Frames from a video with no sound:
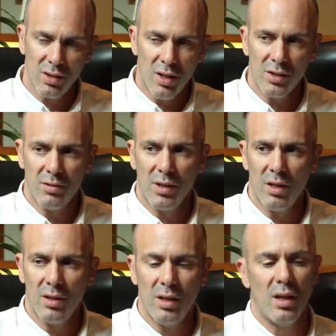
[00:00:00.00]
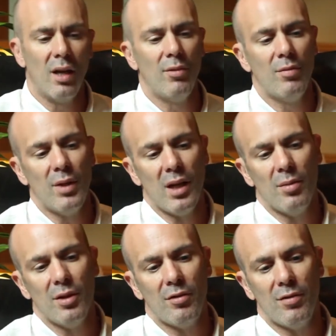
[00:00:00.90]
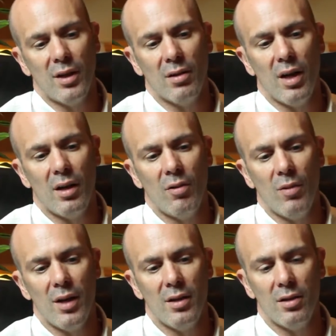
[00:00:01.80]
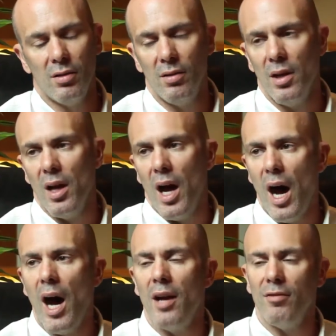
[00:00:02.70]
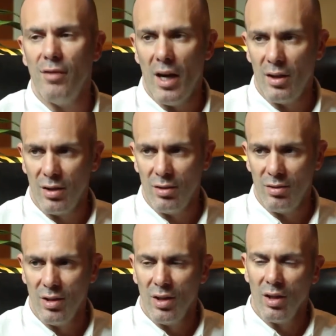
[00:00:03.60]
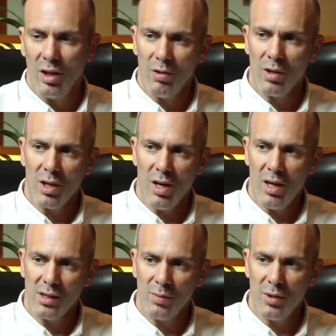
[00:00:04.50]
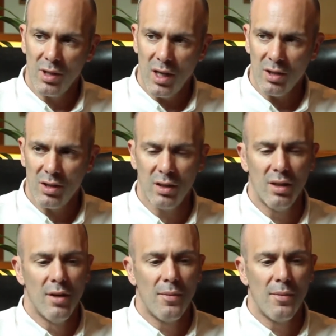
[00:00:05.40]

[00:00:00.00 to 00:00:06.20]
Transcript: is also in our DNA, we've been able to figure out a way to do high-value, lower-cost production.